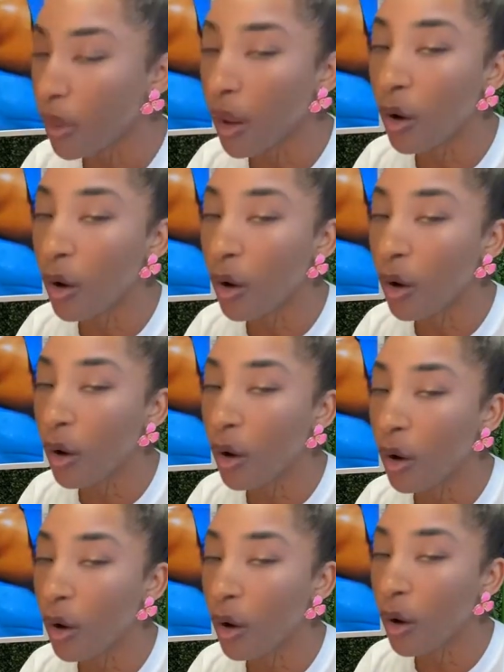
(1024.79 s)
Okay,
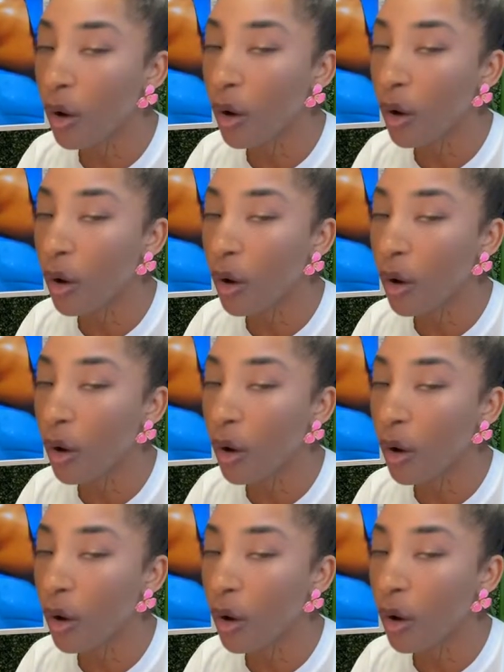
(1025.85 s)
definitely look
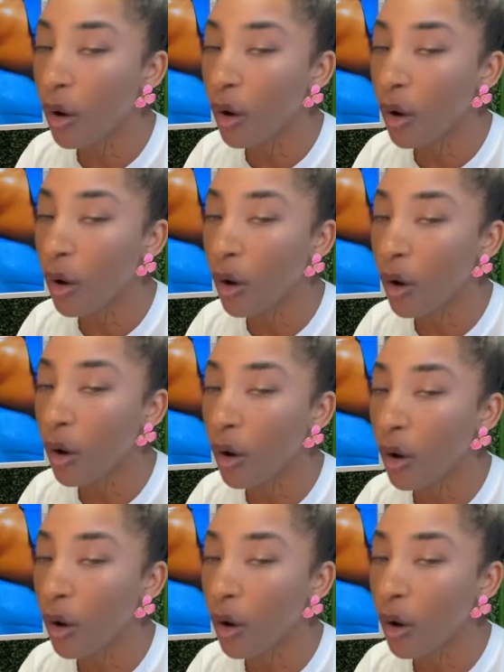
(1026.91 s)
into that.